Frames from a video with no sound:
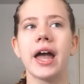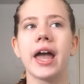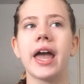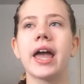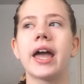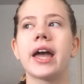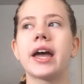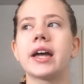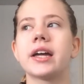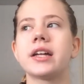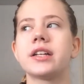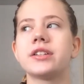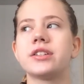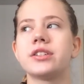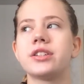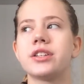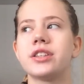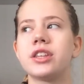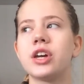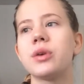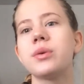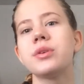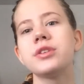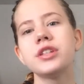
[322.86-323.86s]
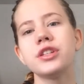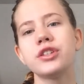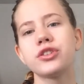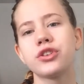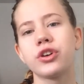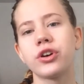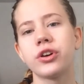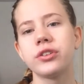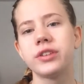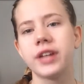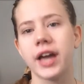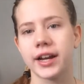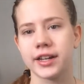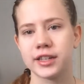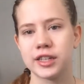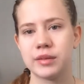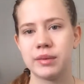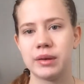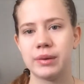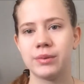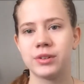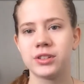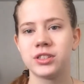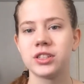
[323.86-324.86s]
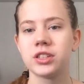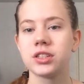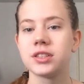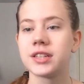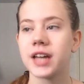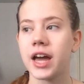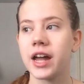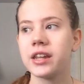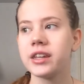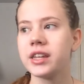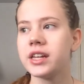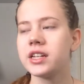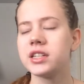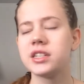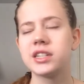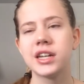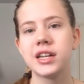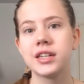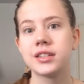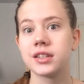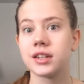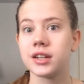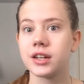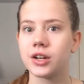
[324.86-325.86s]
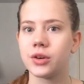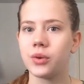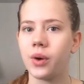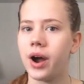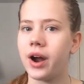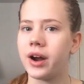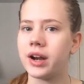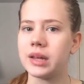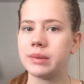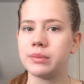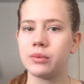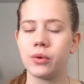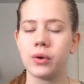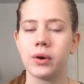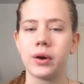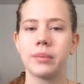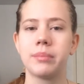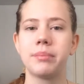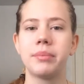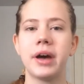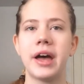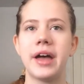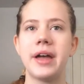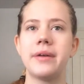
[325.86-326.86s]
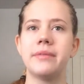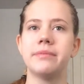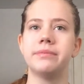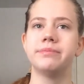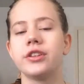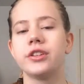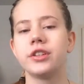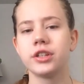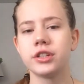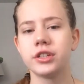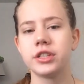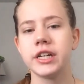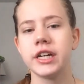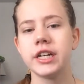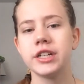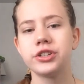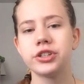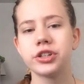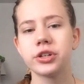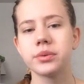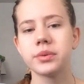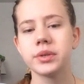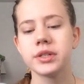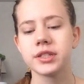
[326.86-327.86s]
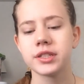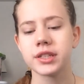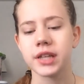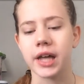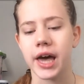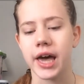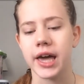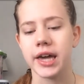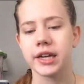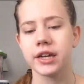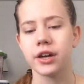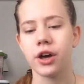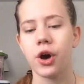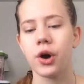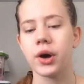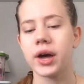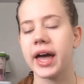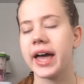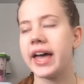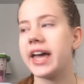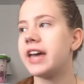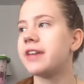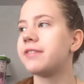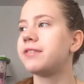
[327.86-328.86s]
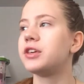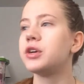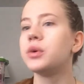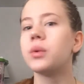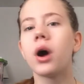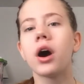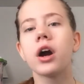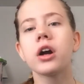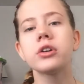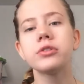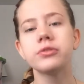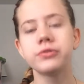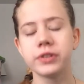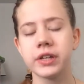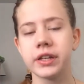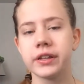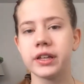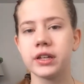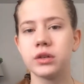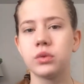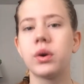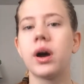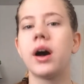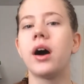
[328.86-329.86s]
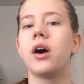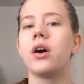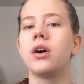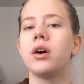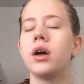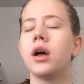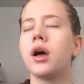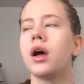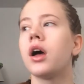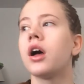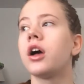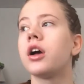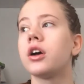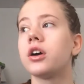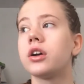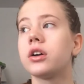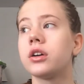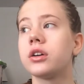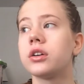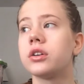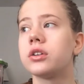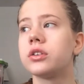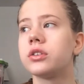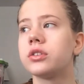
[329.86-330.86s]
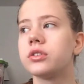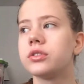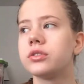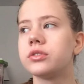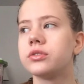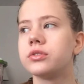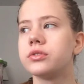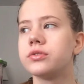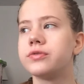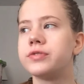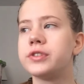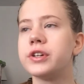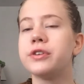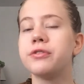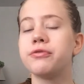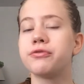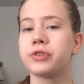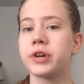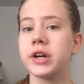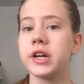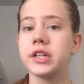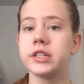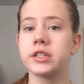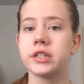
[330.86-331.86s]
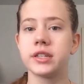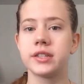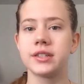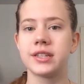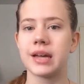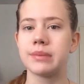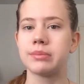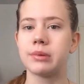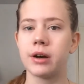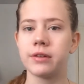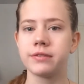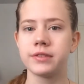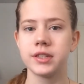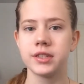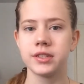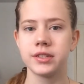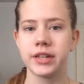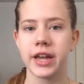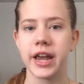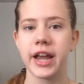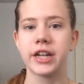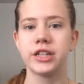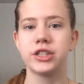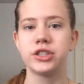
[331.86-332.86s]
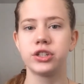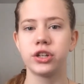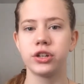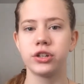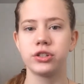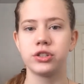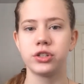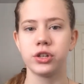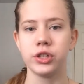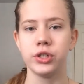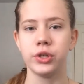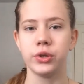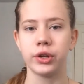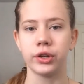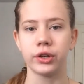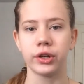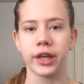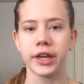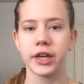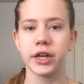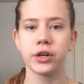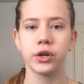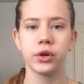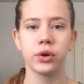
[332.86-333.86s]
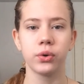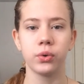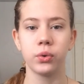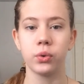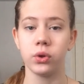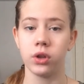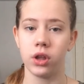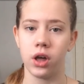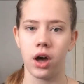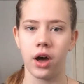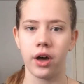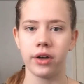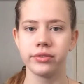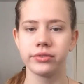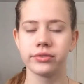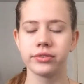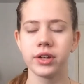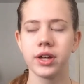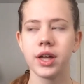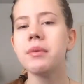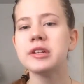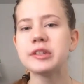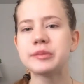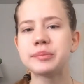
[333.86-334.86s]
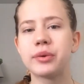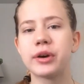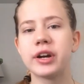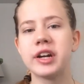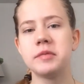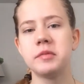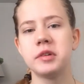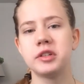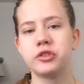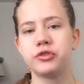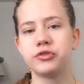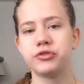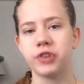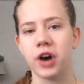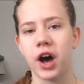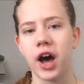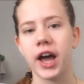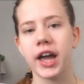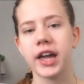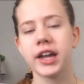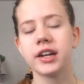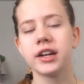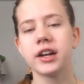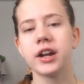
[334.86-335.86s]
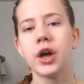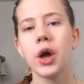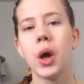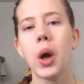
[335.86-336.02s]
And there was this girl next to me, which sadly she isn't in choir anymore, but the teacher was like, okay, if you aren't feeling well, feel free to step off the stage so you can like cool off. I was pretty much fine,